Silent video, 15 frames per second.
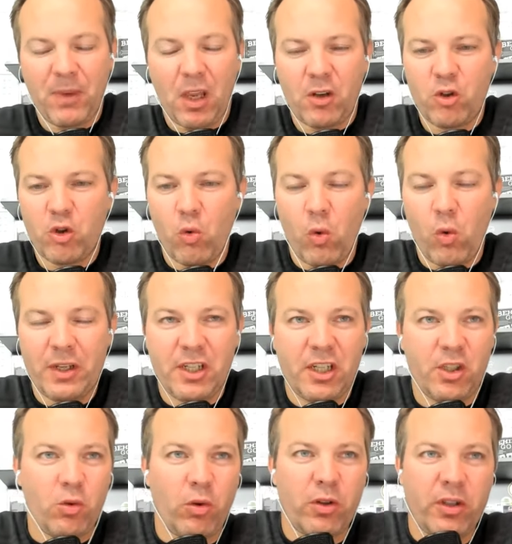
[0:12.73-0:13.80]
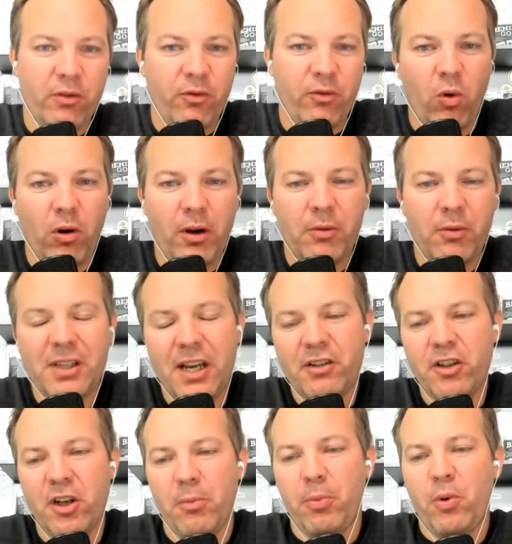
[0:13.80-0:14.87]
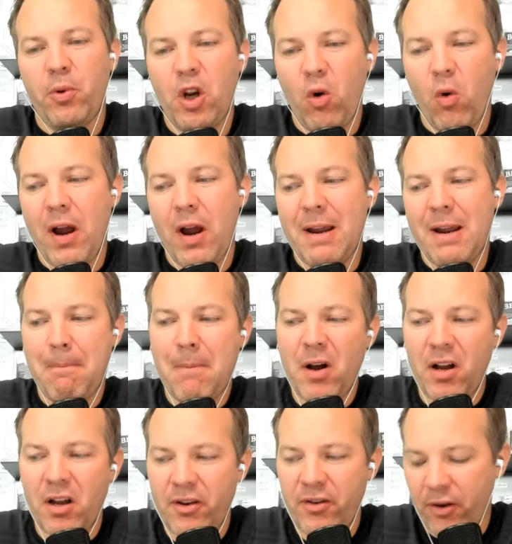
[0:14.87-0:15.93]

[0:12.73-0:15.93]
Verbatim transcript: twenty twenty-four. It was actually a pretty quiet month.